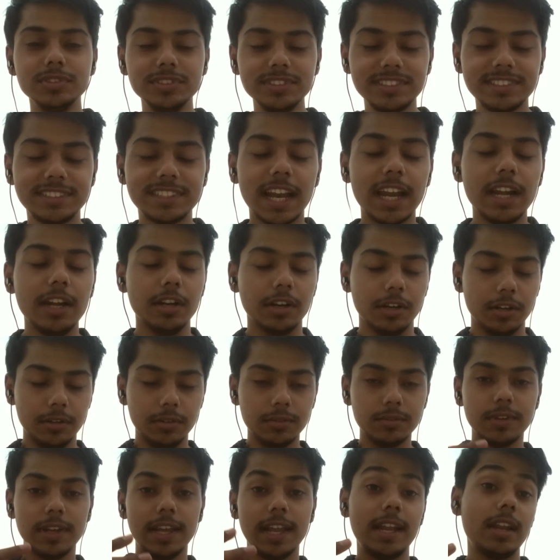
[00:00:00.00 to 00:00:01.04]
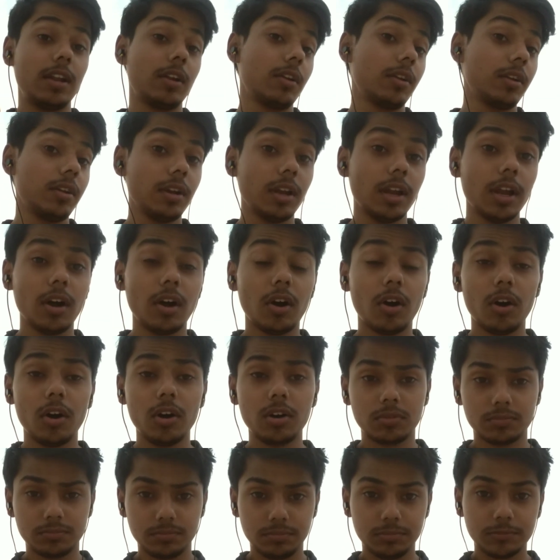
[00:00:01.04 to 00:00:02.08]
standard and
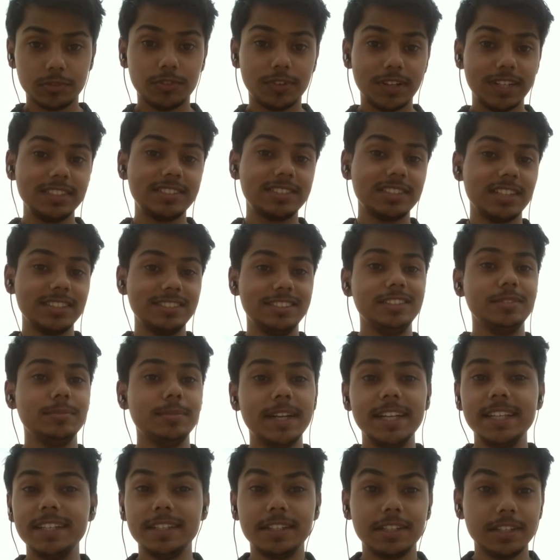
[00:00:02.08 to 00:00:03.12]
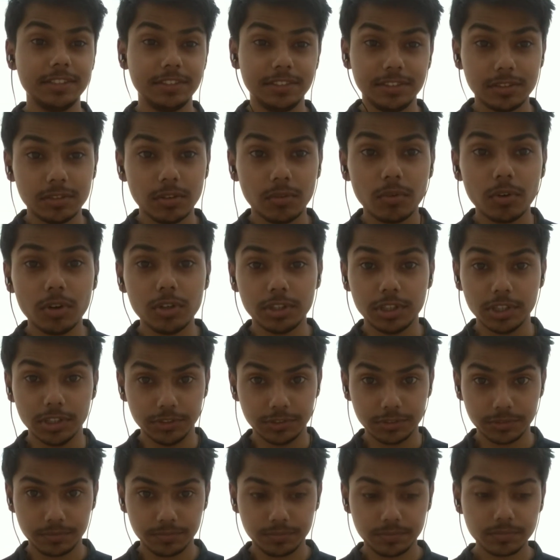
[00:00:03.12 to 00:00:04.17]
or fast charging by increasing the
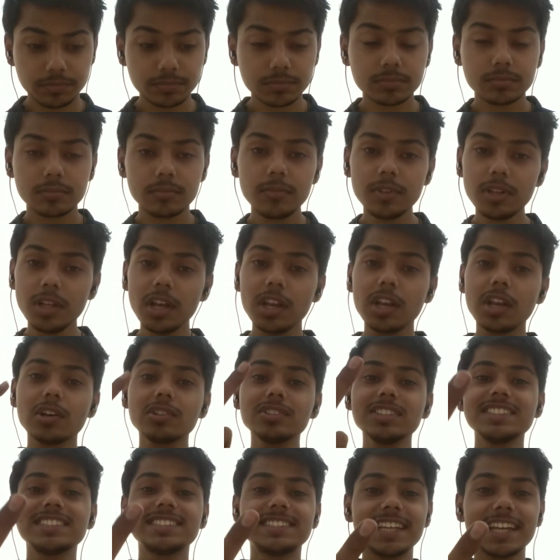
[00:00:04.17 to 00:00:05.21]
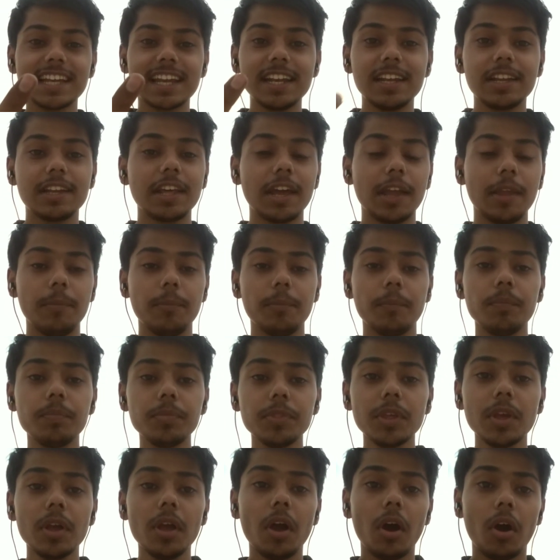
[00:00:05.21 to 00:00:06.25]
voltage. Now the second time,
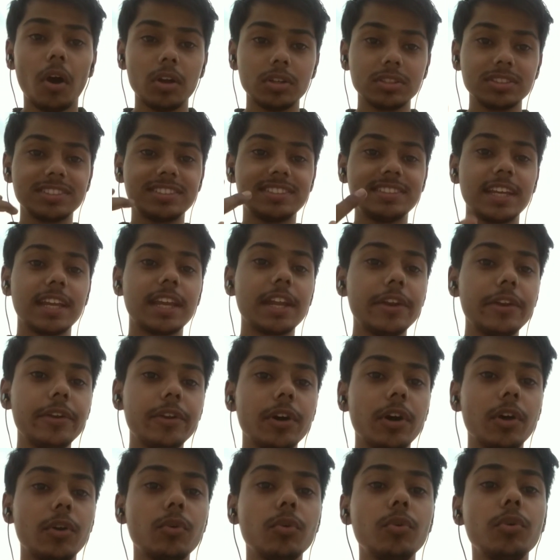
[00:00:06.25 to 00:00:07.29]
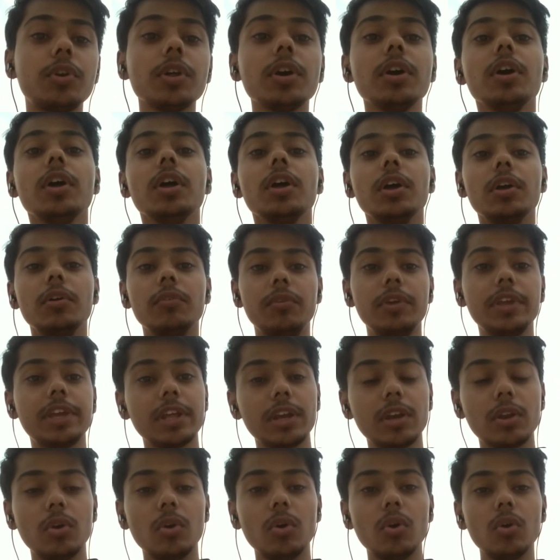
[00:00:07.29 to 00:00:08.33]
or the second route we
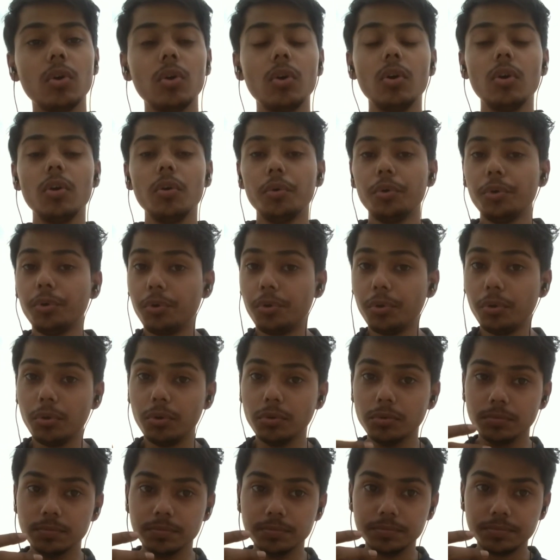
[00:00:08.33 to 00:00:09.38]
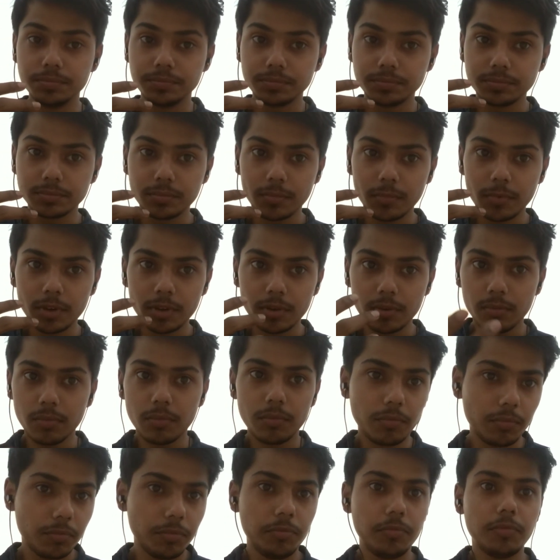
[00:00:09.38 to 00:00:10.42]
can go to
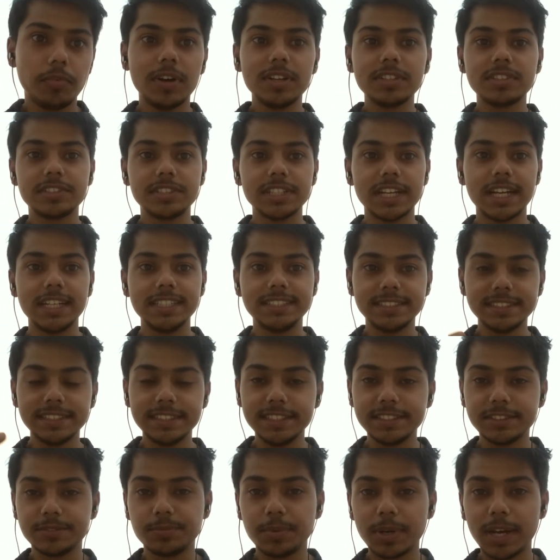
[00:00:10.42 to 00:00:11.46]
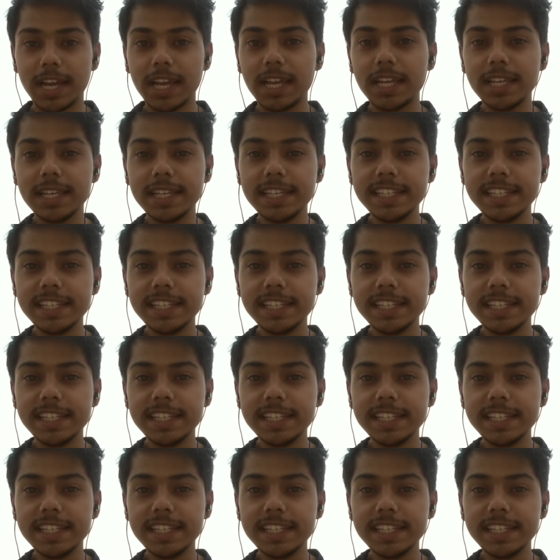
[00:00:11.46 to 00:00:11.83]
fast charge is by